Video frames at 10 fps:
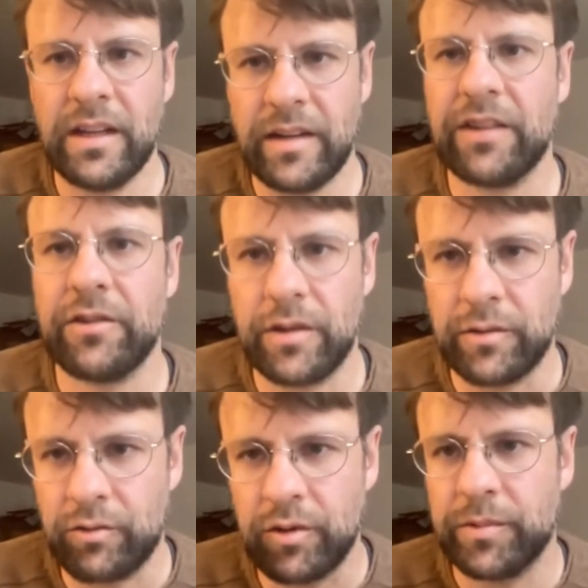national
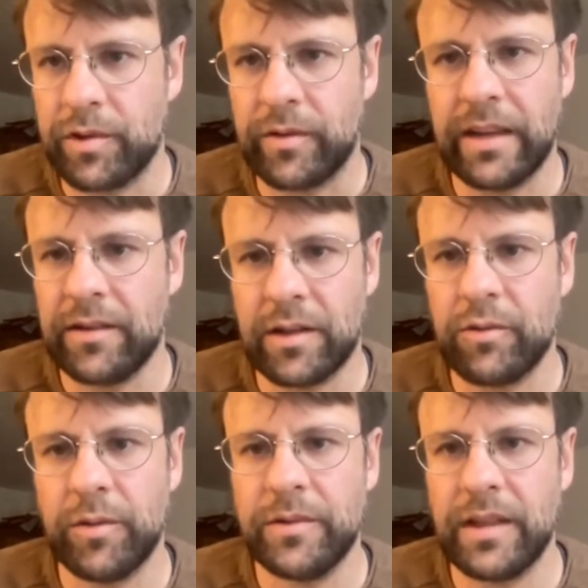groups or ethnic
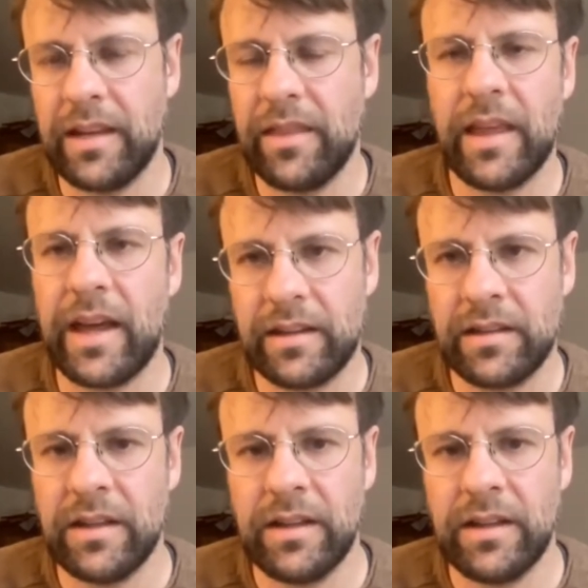groups in that